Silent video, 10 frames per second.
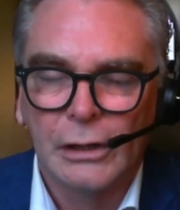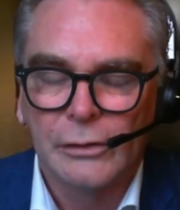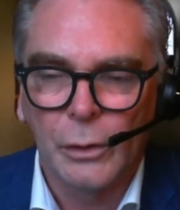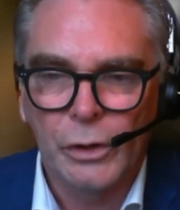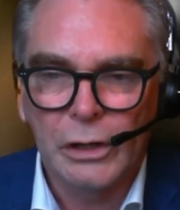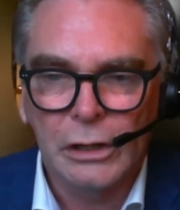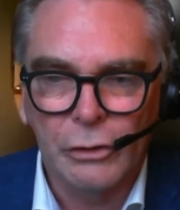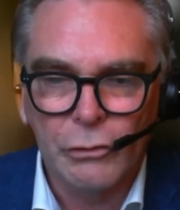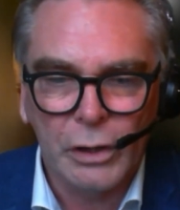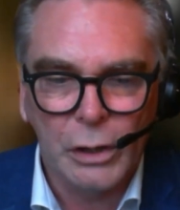then we can
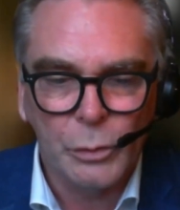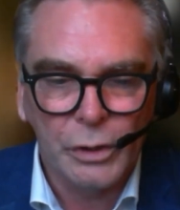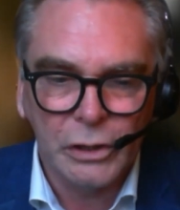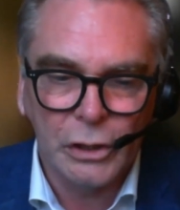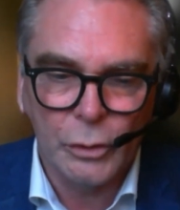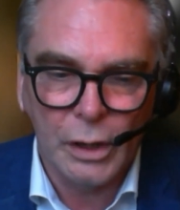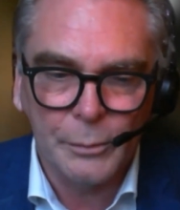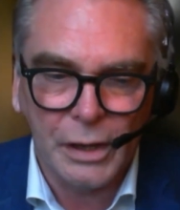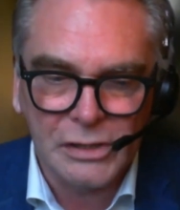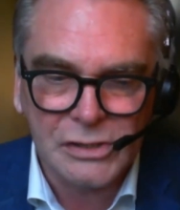agree with
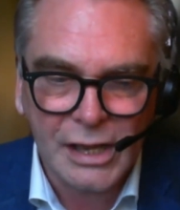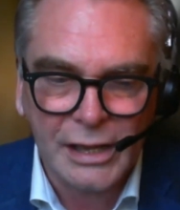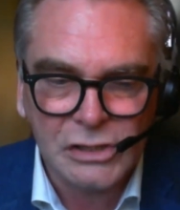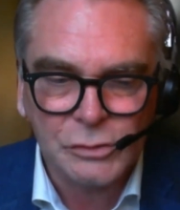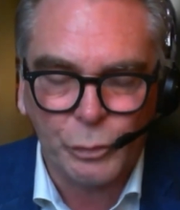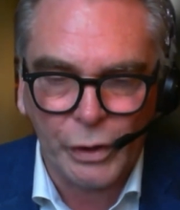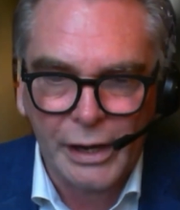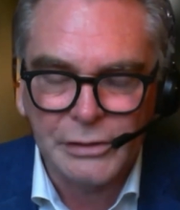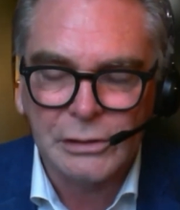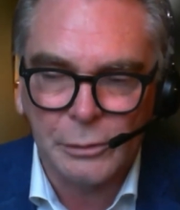you a set
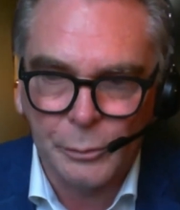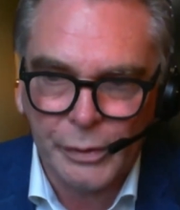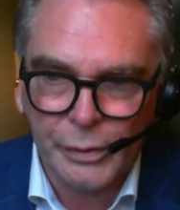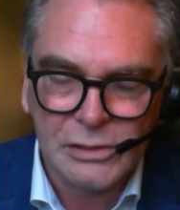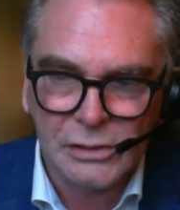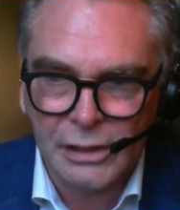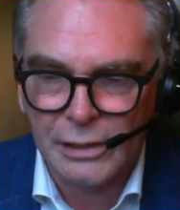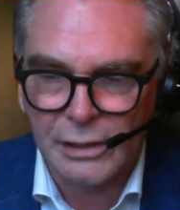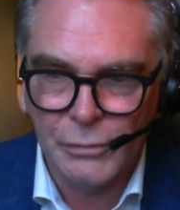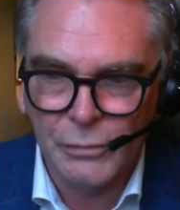spread compared to the